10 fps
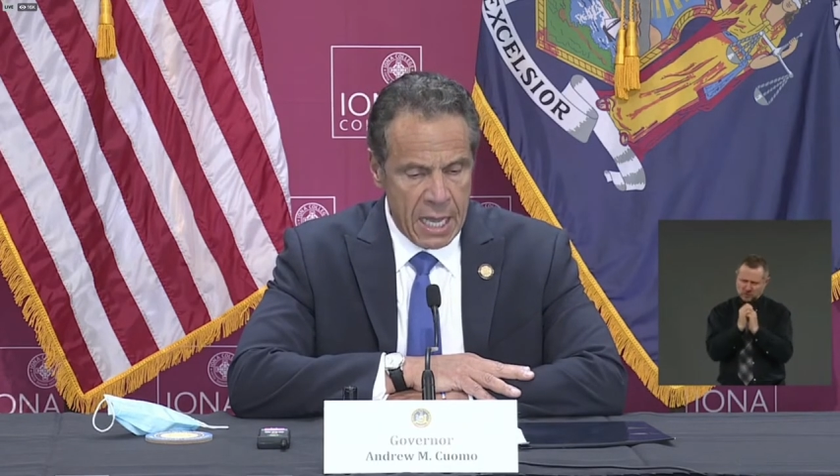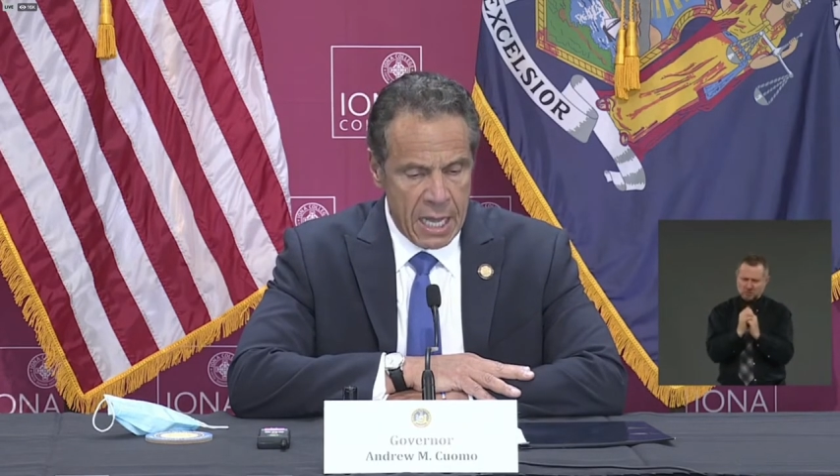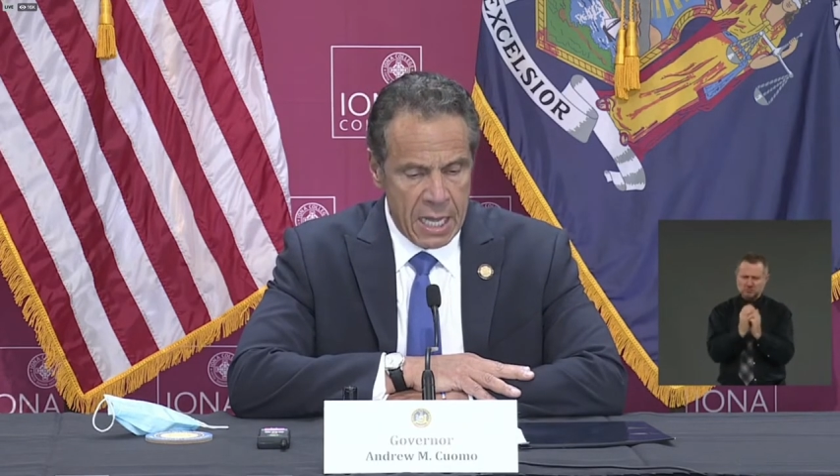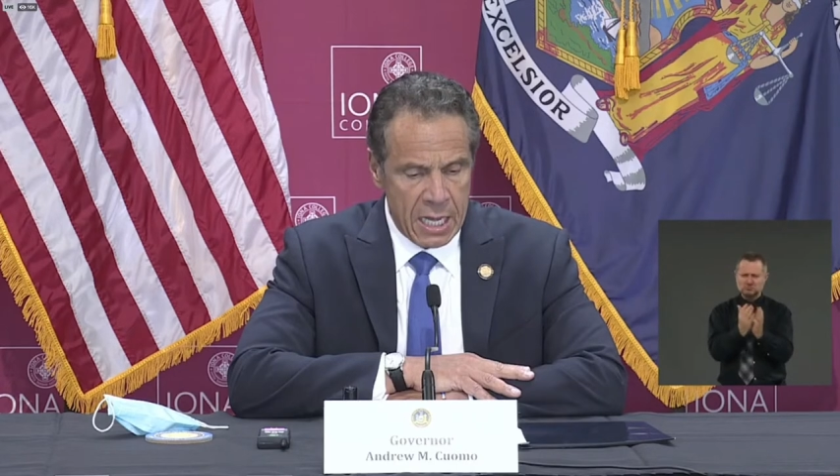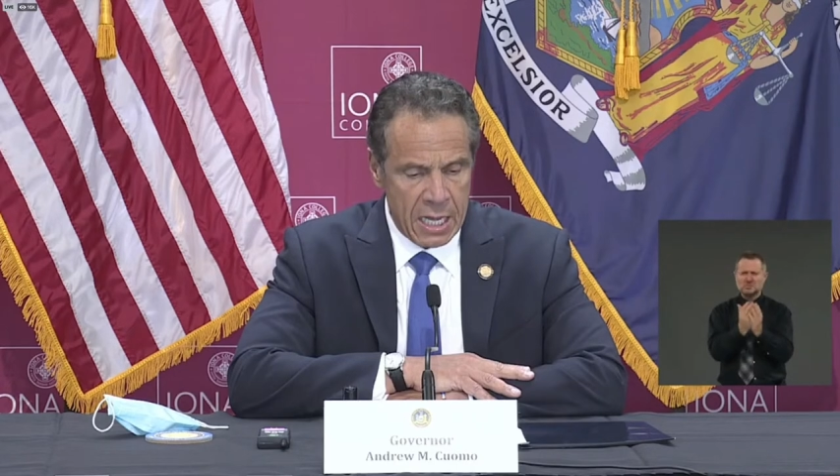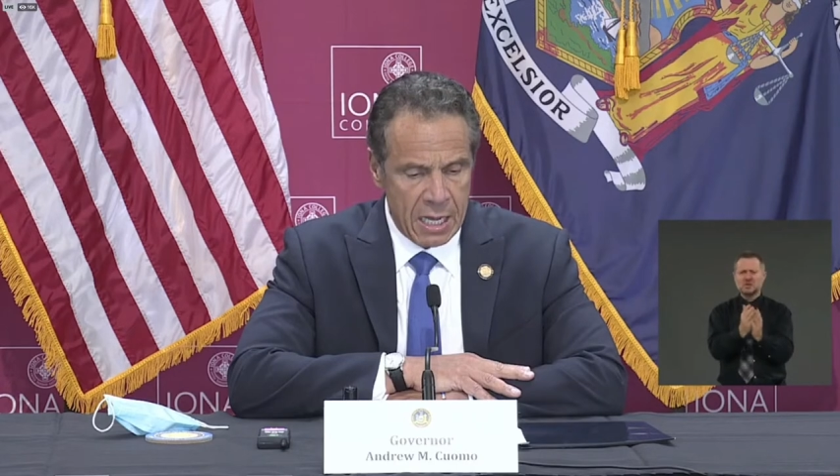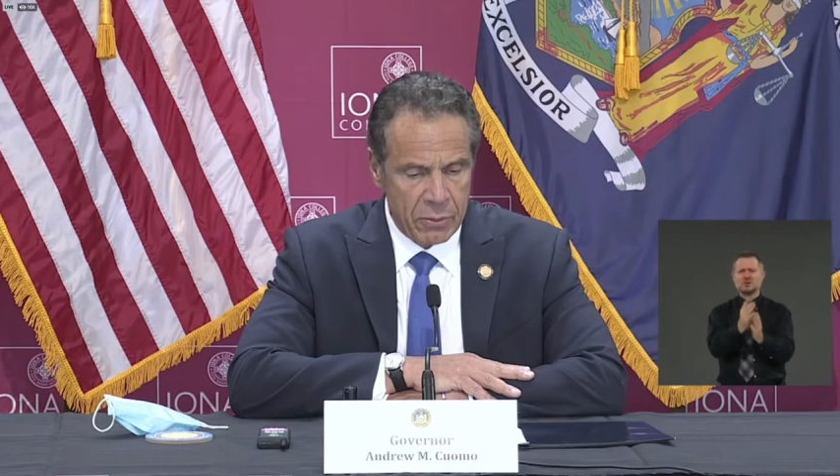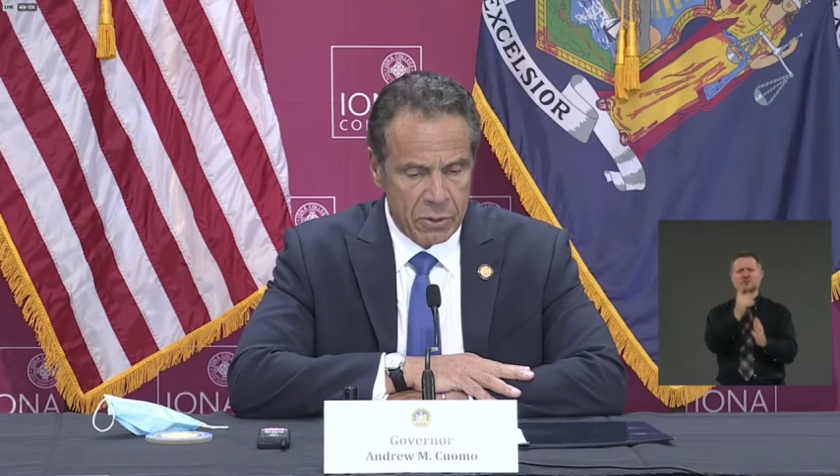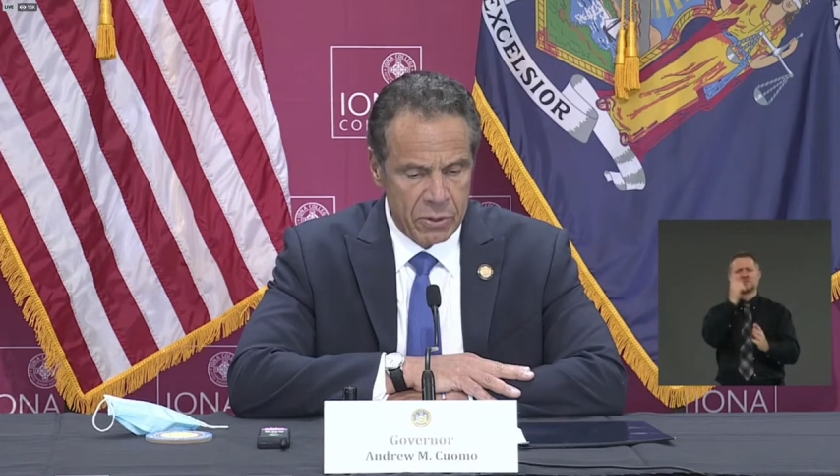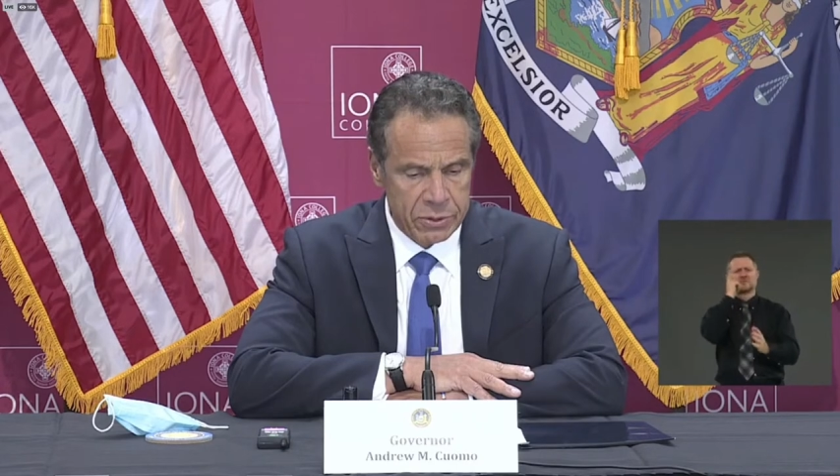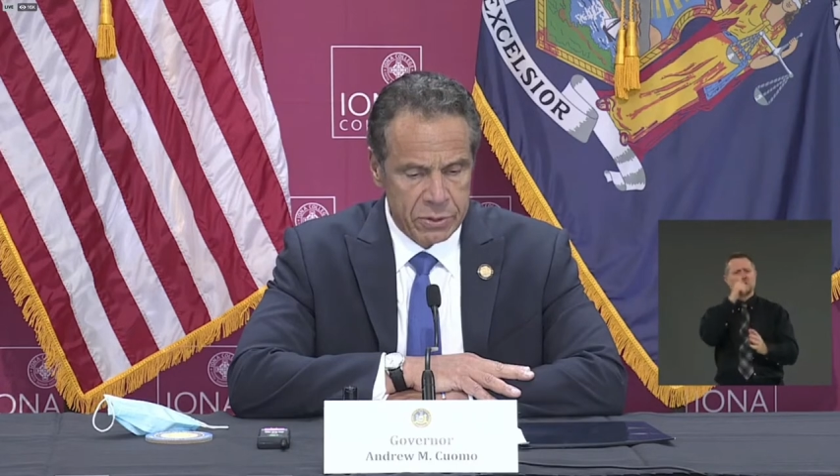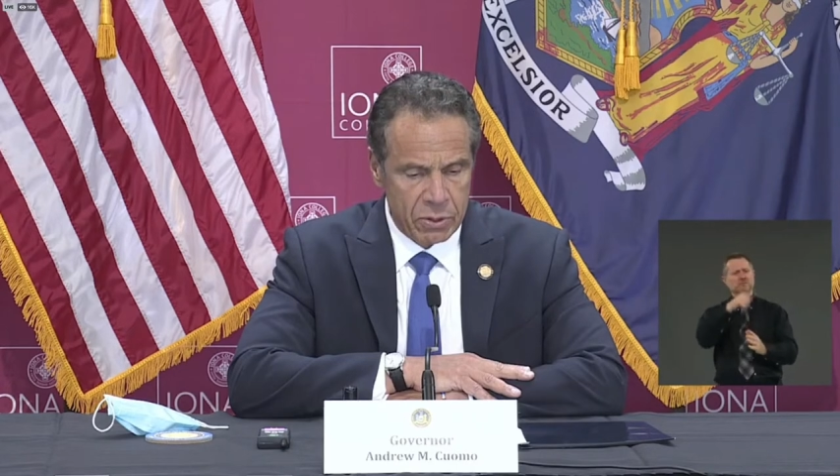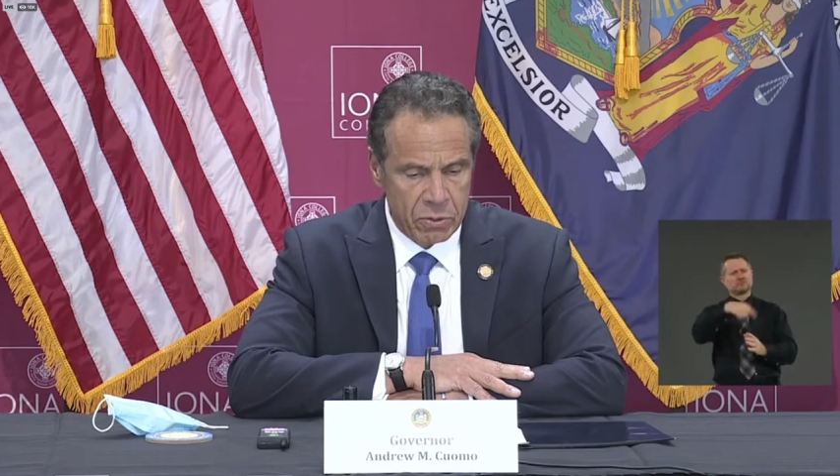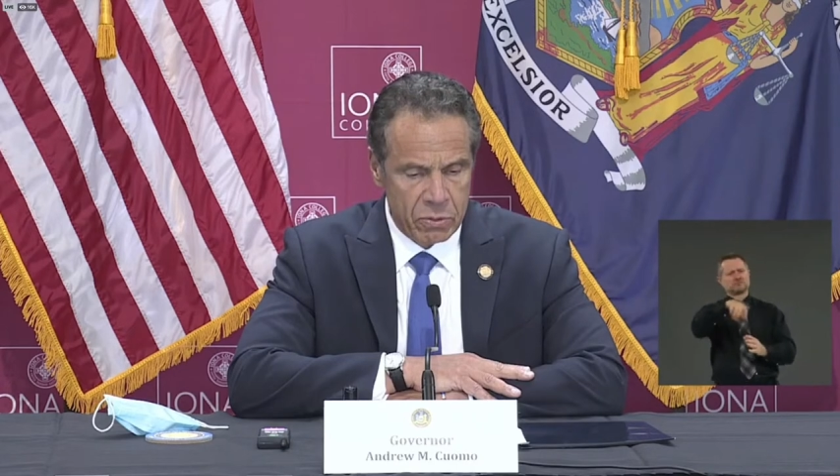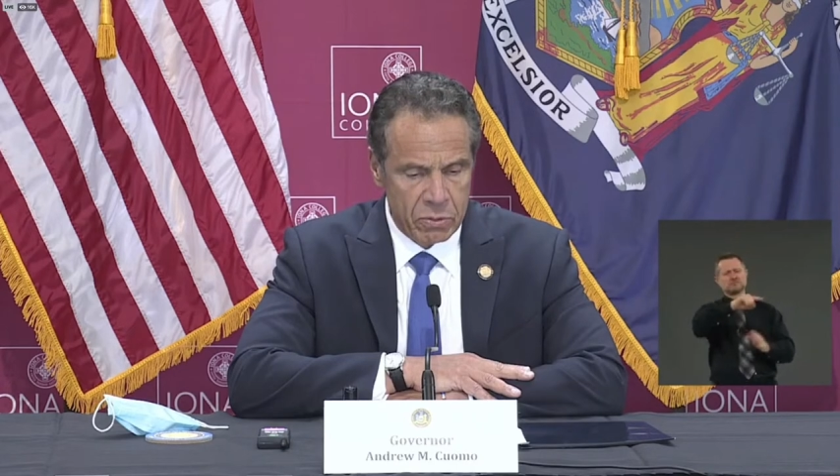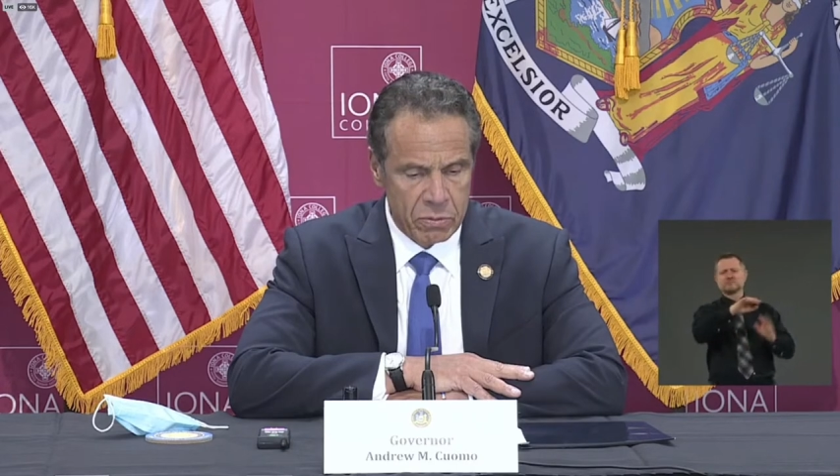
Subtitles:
I would also